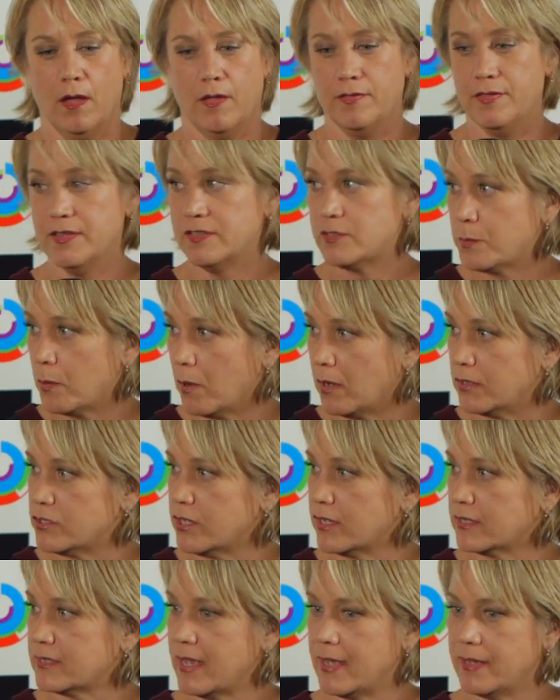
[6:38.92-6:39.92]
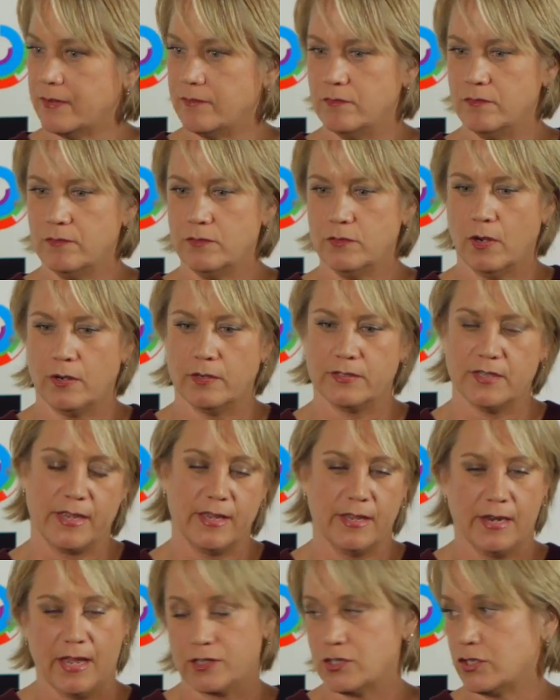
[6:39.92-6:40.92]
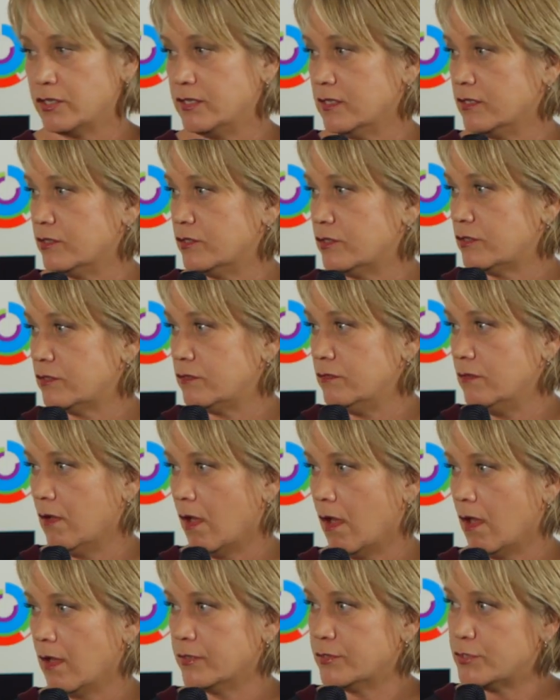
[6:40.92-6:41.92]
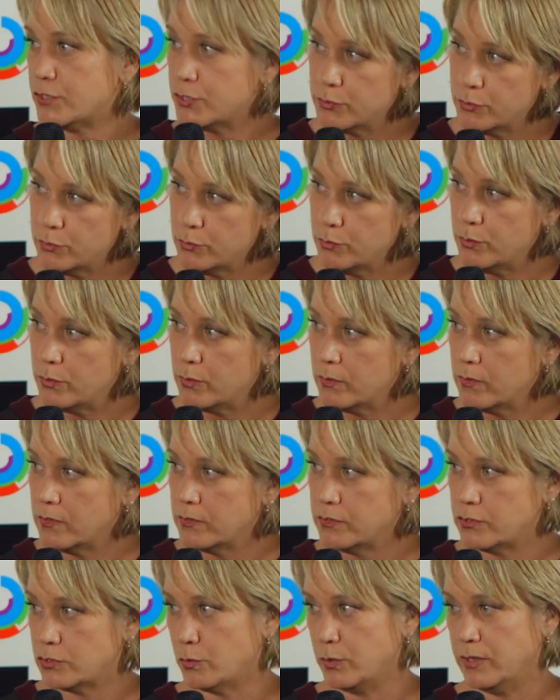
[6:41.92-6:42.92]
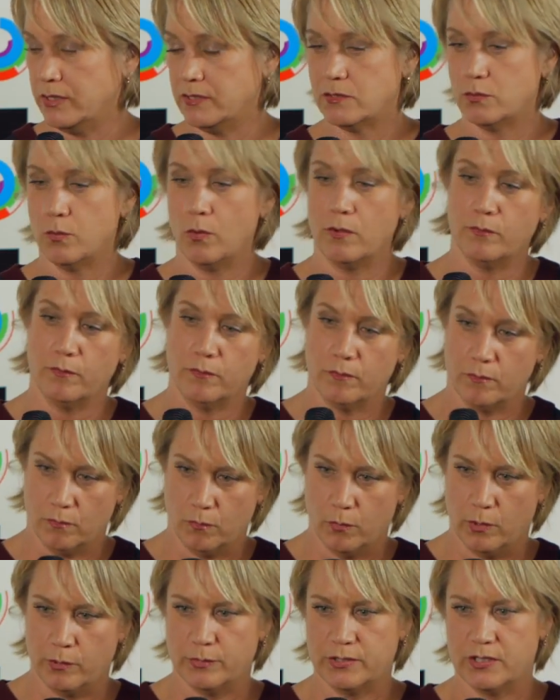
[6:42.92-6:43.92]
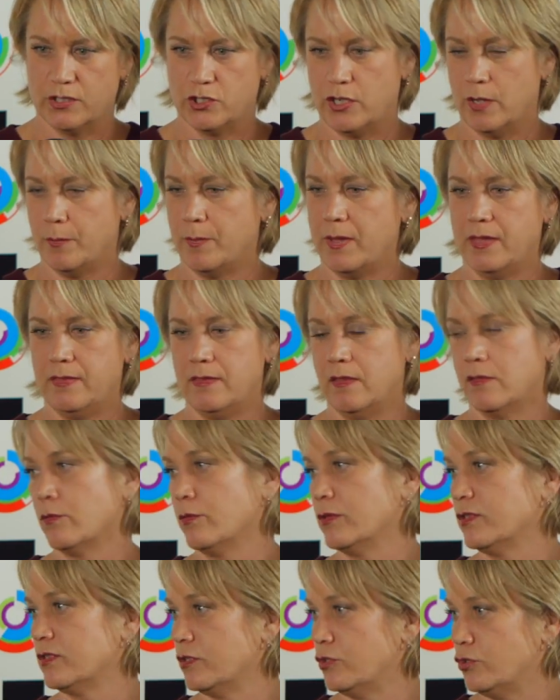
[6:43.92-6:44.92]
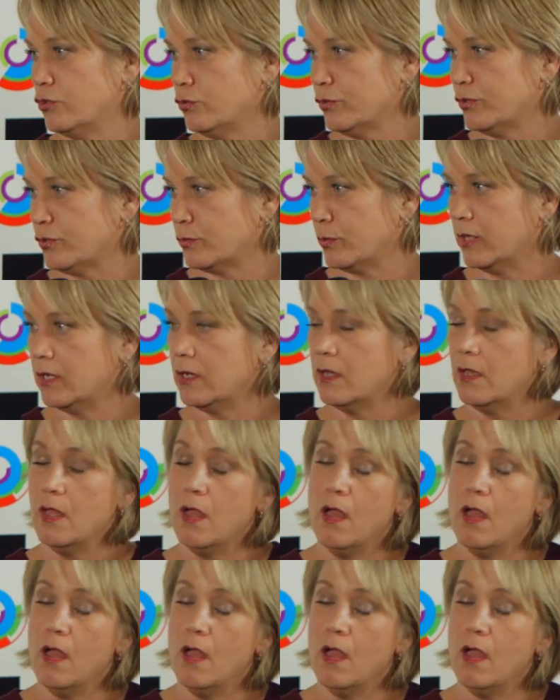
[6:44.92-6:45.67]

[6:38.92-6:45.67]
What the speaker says: this project had, Diana actually did 2 suites. One was the champagne, the other was the jewel suite.